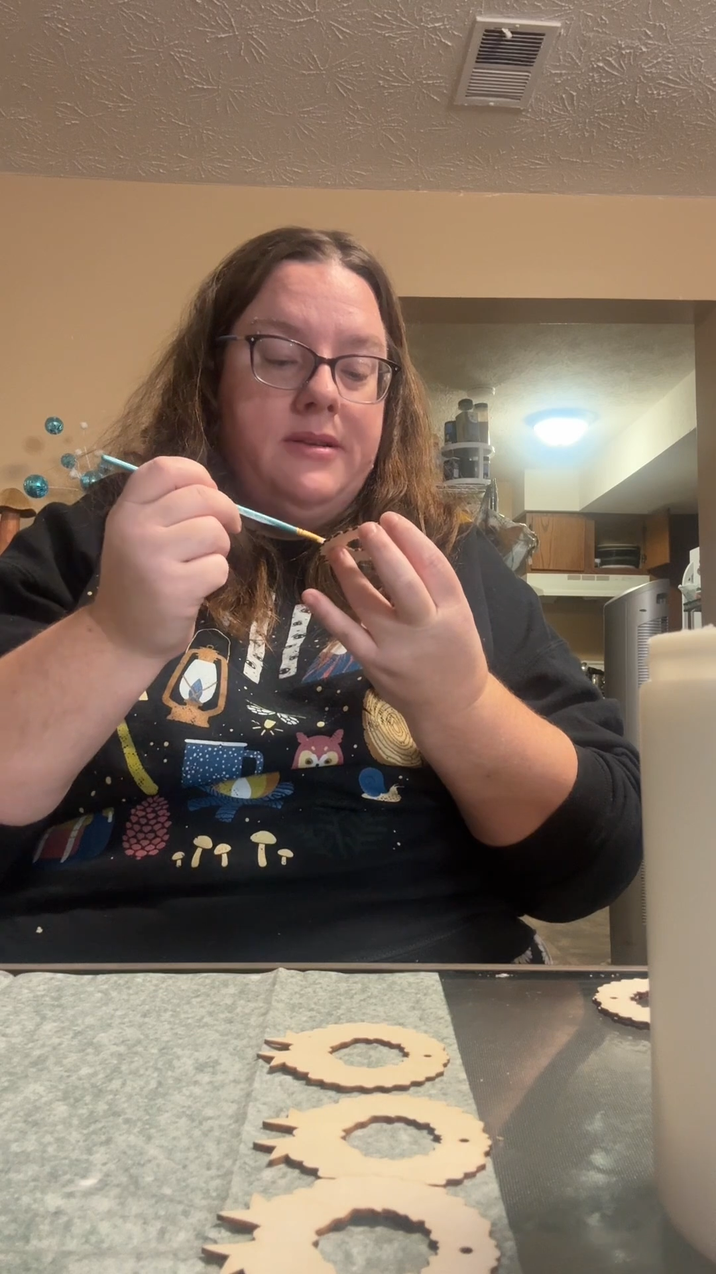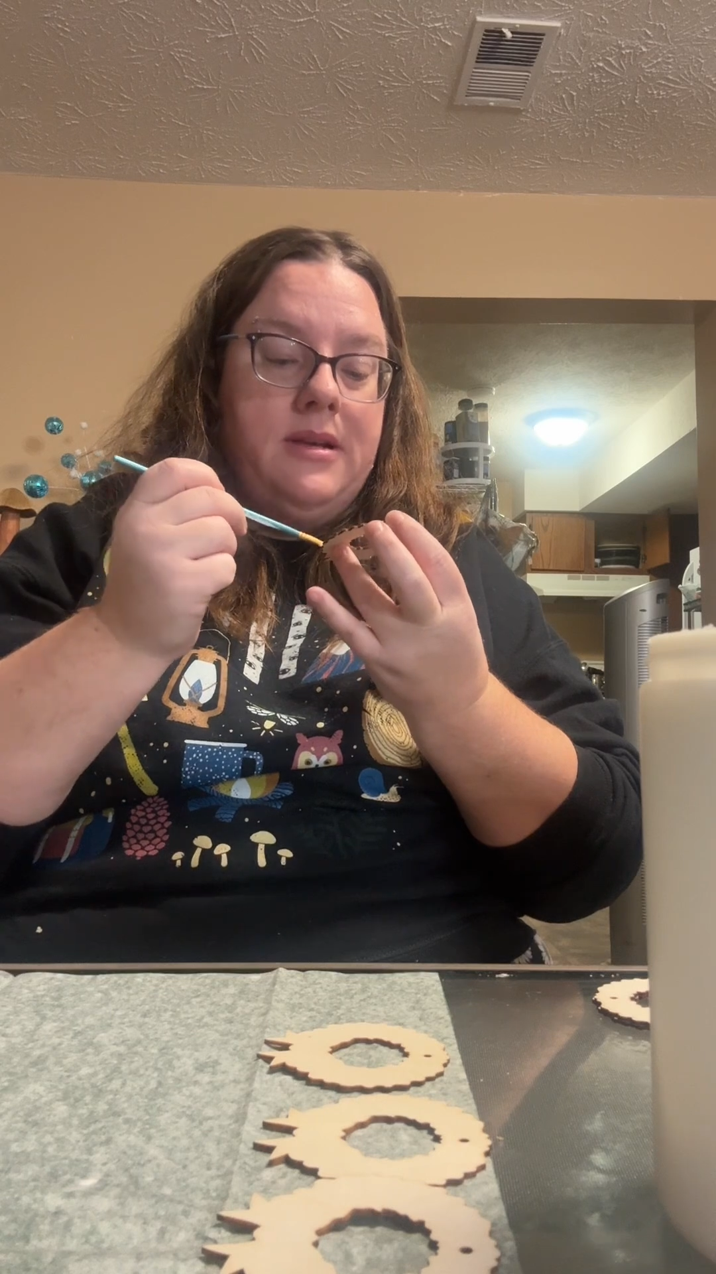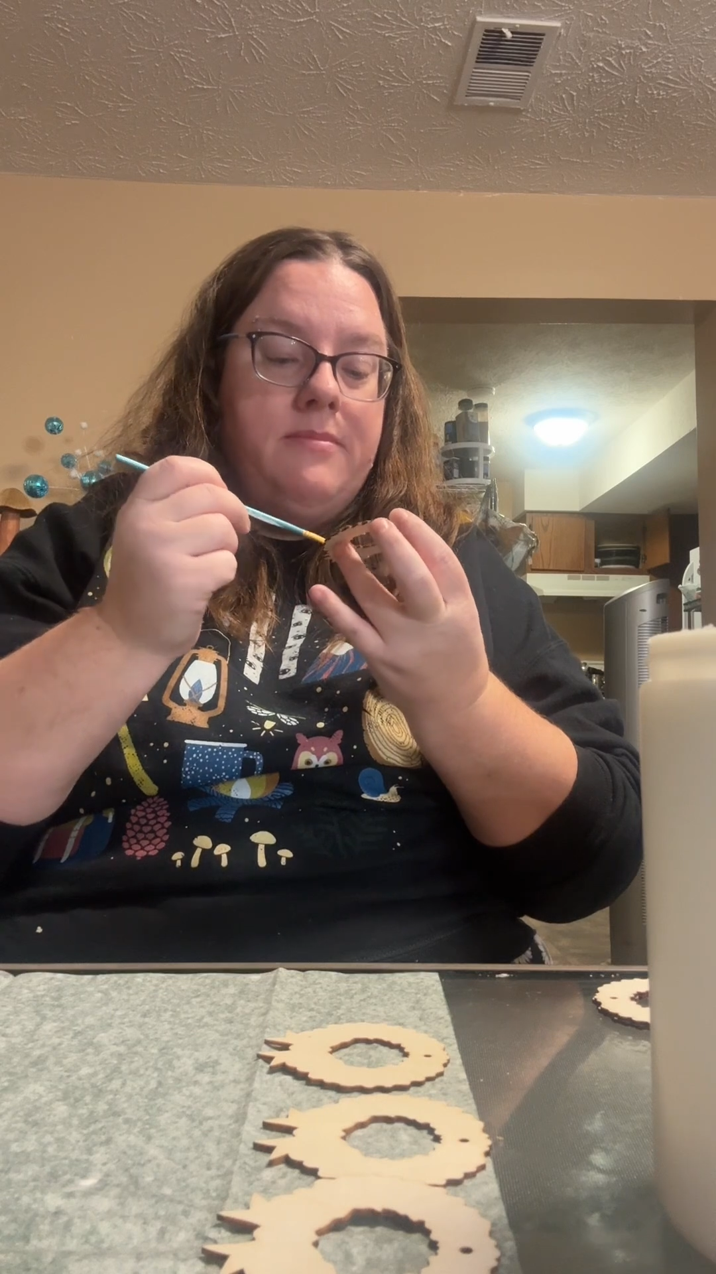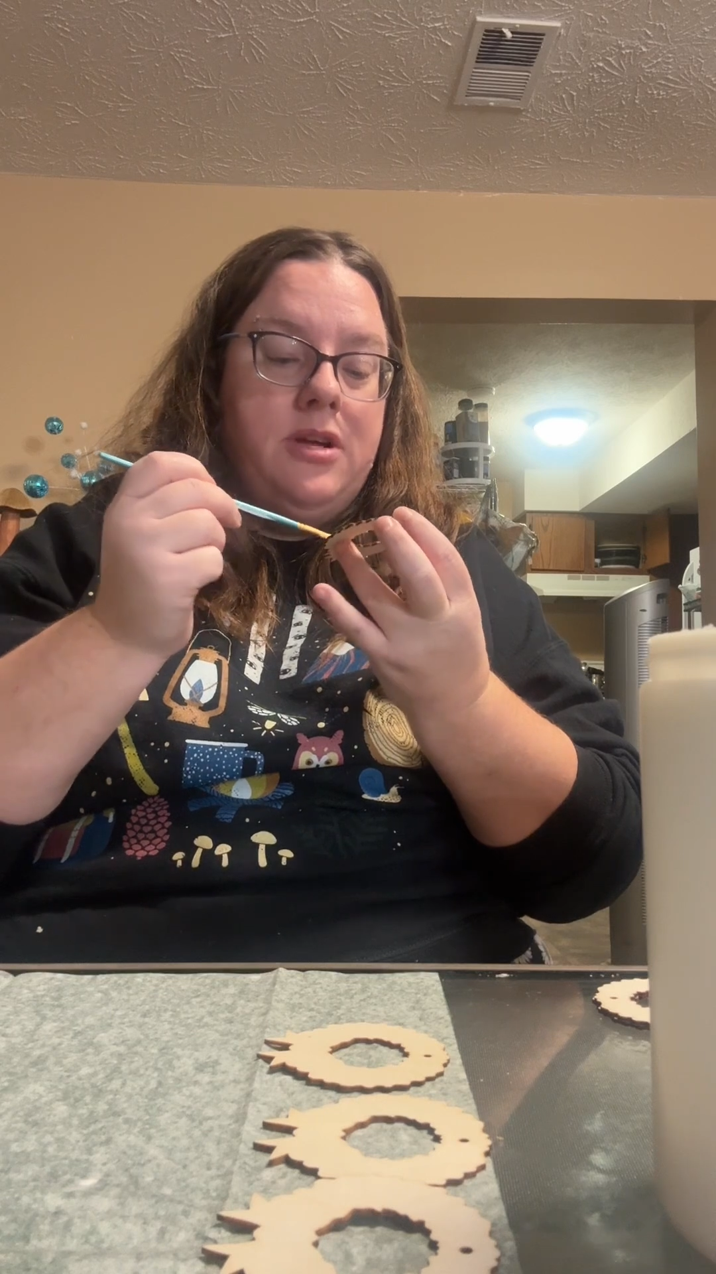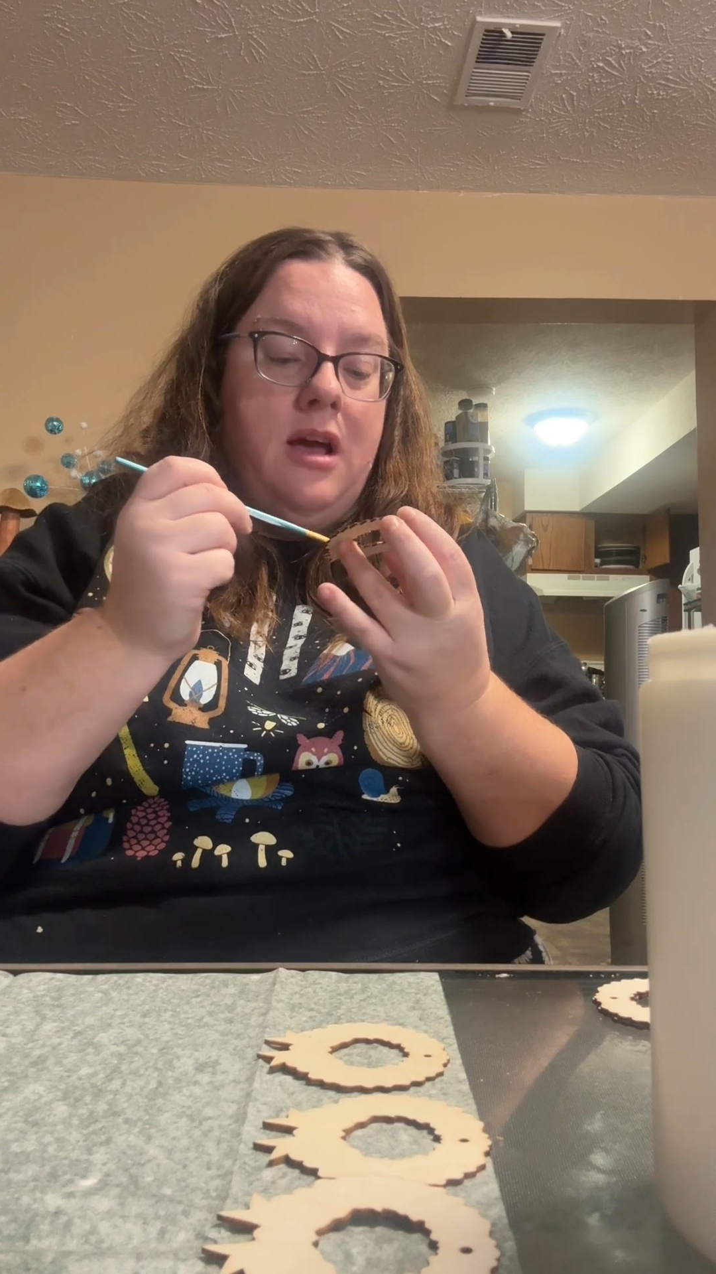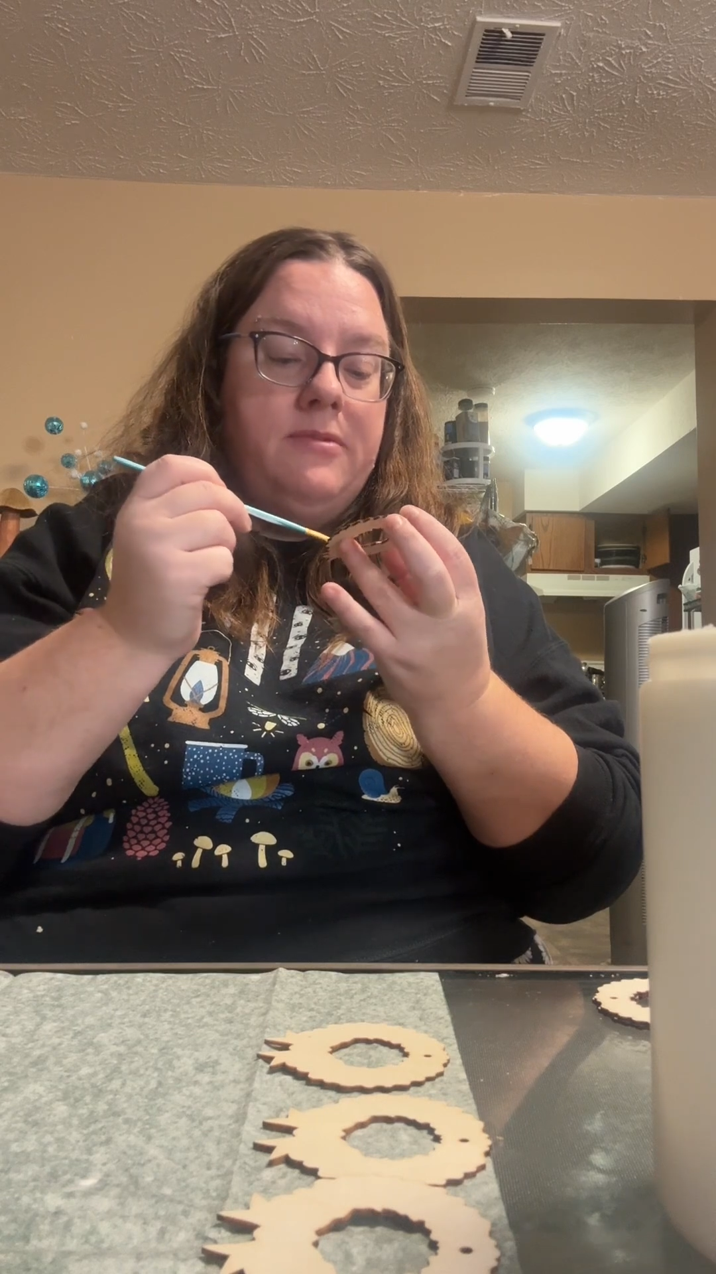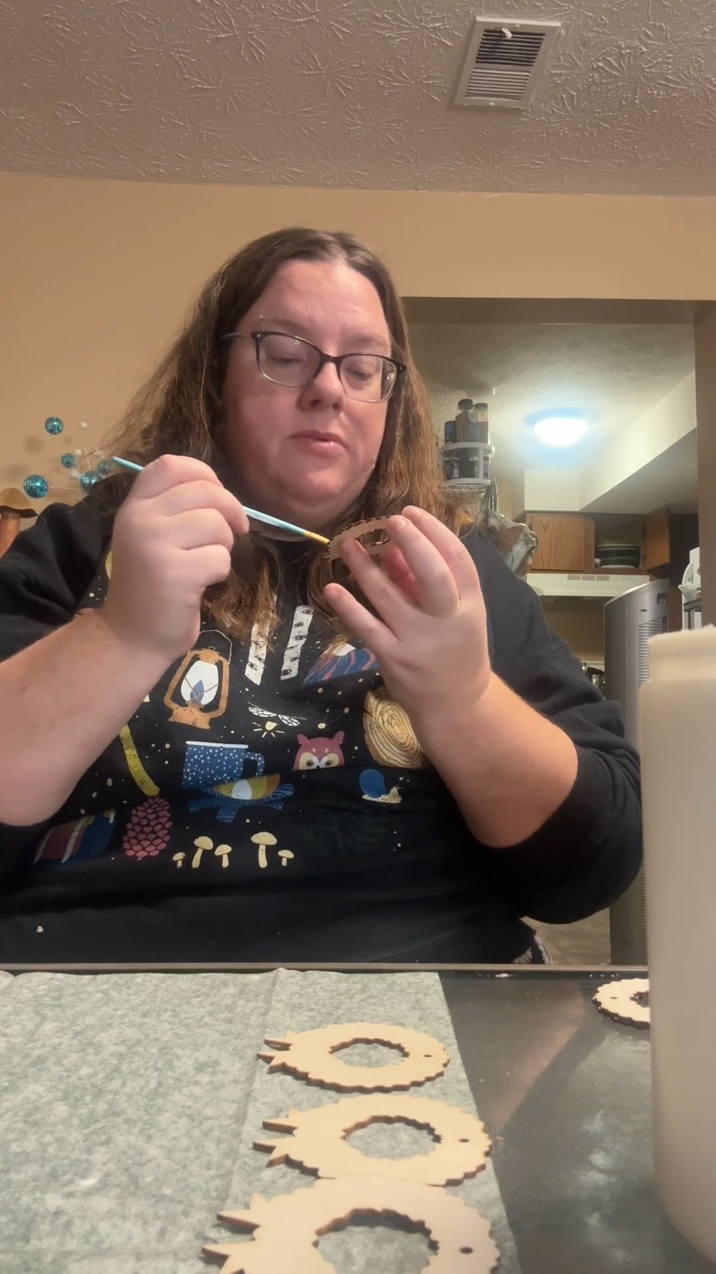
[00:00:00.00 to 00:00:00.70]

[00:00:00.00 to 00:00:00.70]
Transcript: sometimes